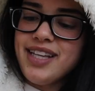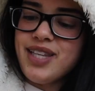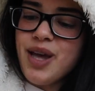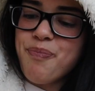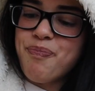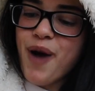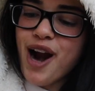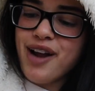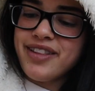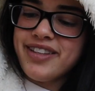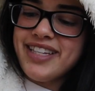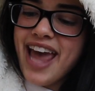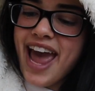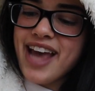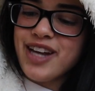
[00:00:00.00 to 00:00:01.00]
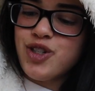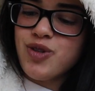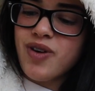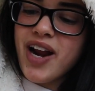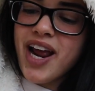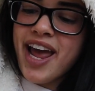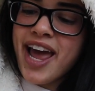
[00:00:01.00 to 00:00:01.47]
It's a birthday
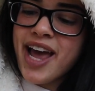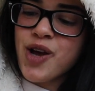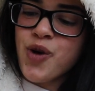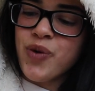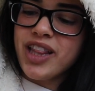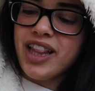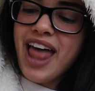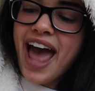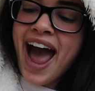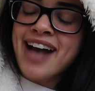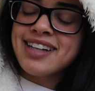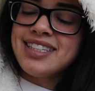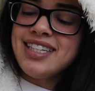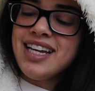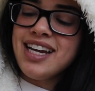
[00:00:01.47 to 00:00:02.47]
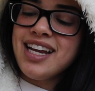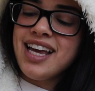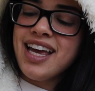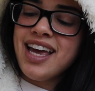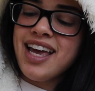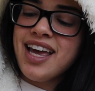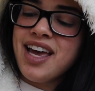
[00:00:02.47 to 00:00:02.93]
drink with
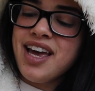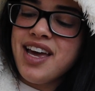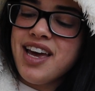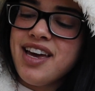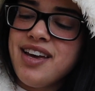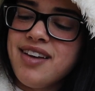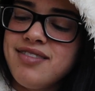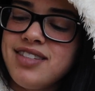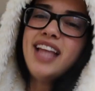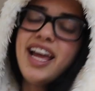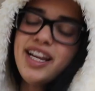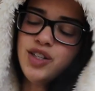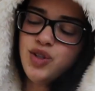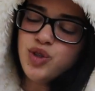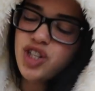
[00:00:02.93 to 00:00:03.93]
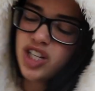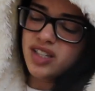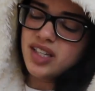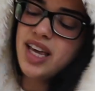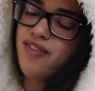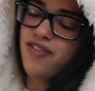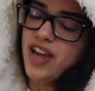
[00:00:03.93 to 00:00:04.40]
laxatives. Then you
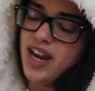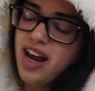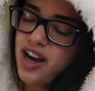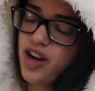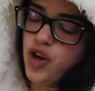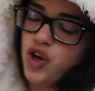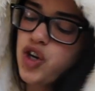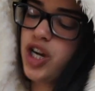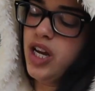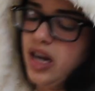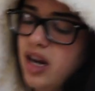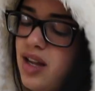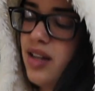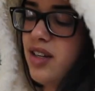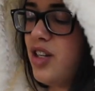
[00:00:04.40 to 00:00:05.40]
just give it a good